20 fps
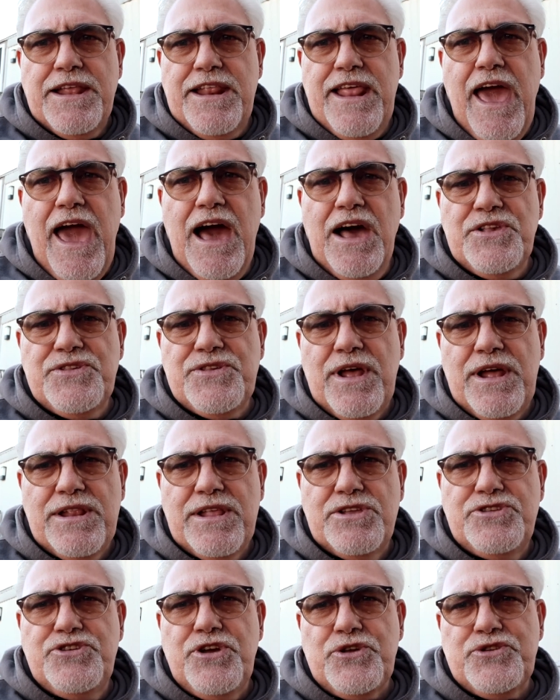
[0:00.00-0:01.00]
it has an
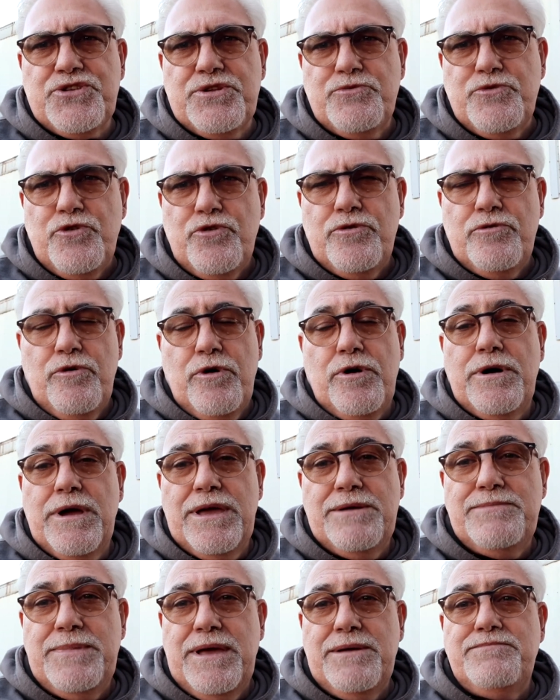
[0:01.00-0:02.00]
adjustable, well,
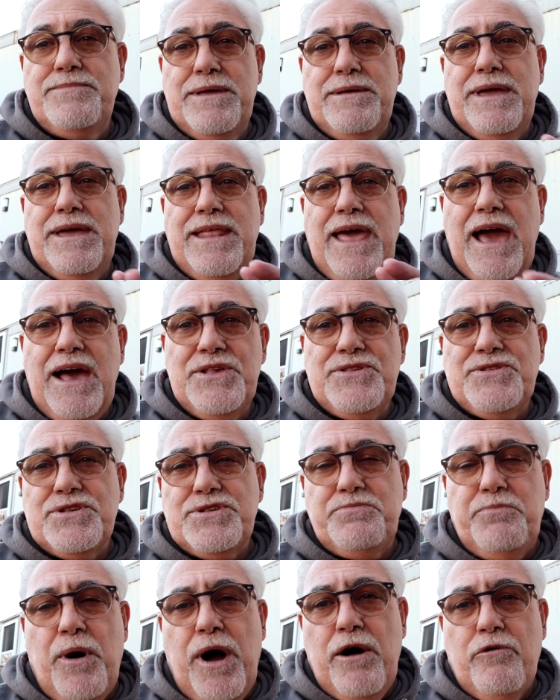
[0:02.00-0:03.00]
it has a
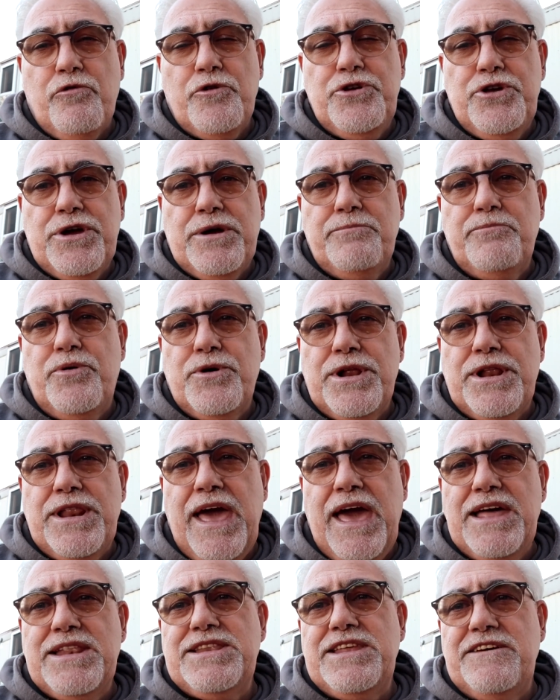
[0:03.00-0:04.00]
spot where you can put an
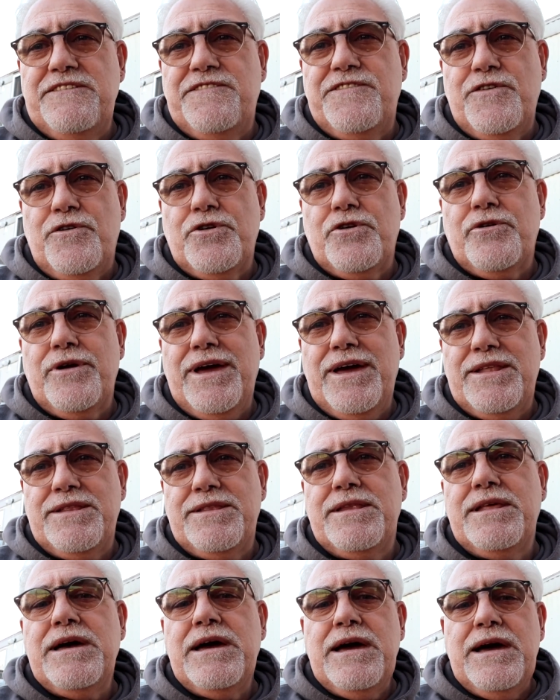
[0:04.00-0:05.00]
ND filter
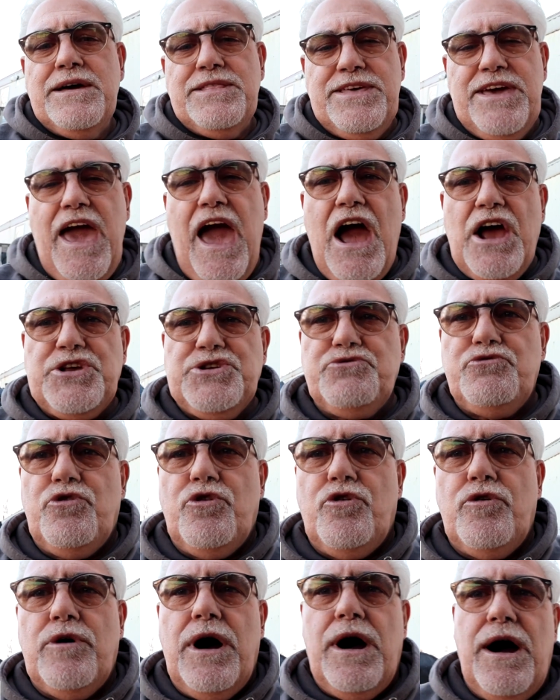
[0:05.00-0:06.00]
in the
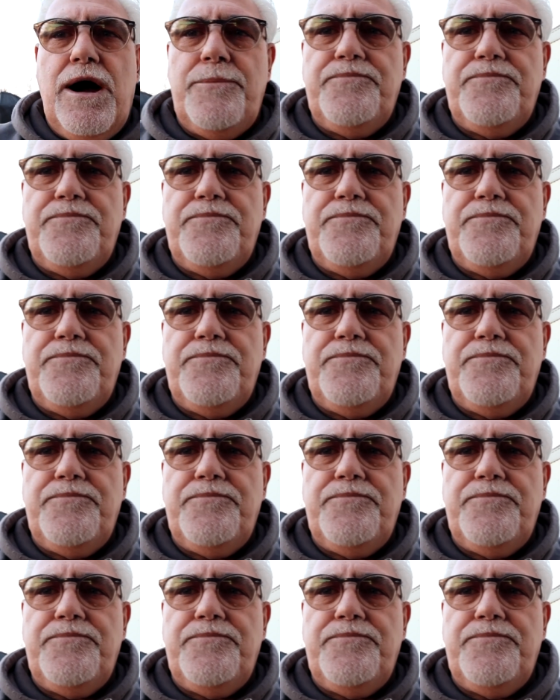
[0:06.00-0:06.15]
actual